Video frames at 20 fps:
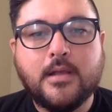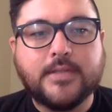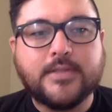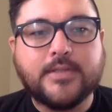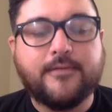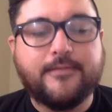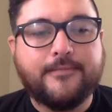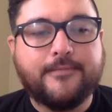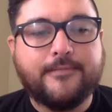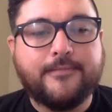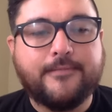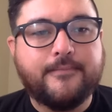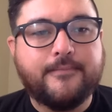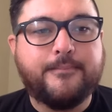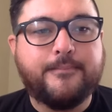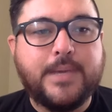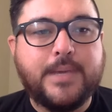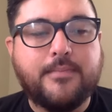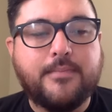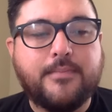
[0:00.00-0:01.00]
And so
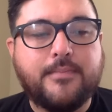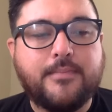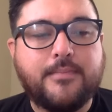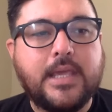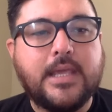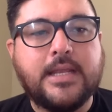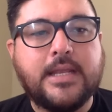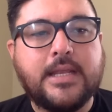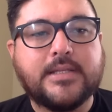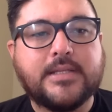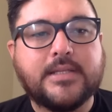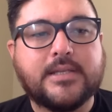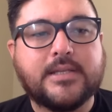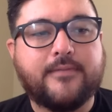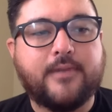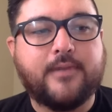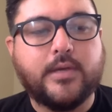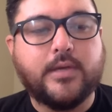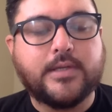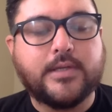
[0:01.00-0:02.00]
B2B needs
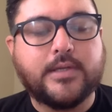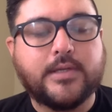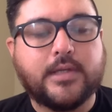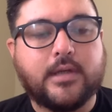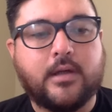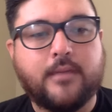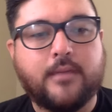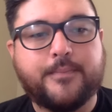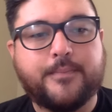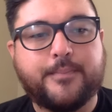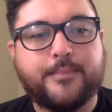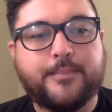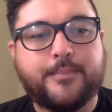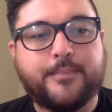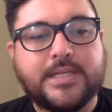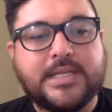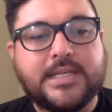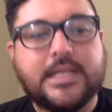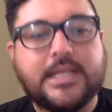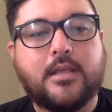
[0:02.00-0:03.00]
to focus on a
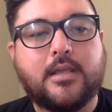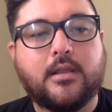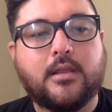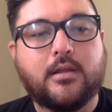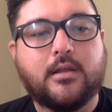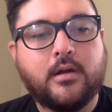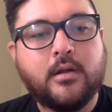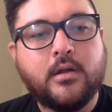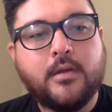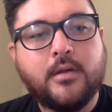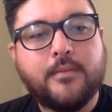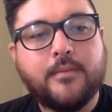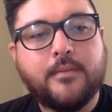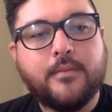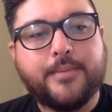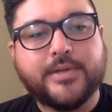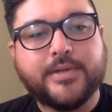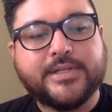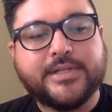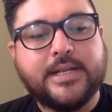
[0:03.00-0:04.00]
particular
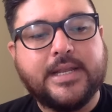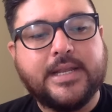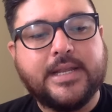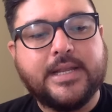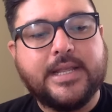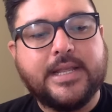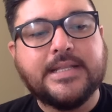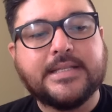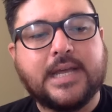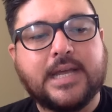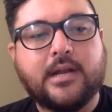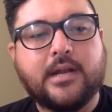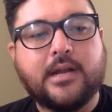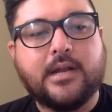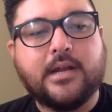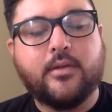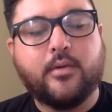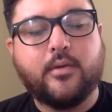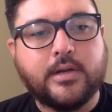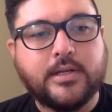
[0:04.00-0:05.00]
person
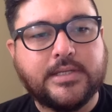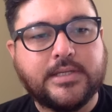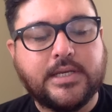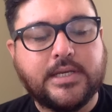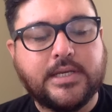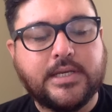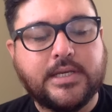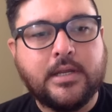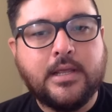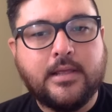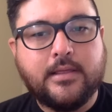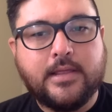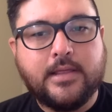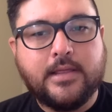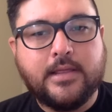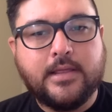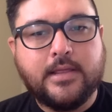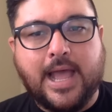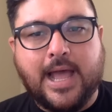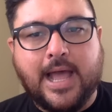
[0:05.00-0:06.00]
inside of the organization
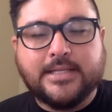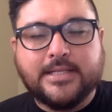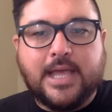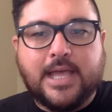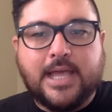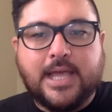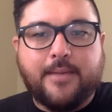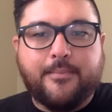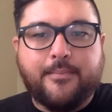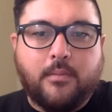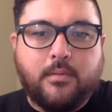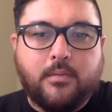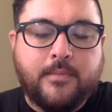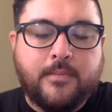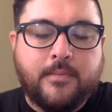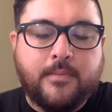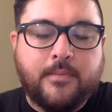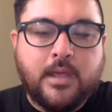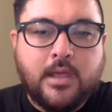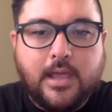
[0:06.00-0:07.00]
that has that
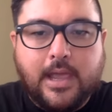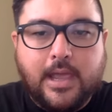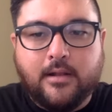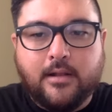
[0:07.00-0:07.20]
problem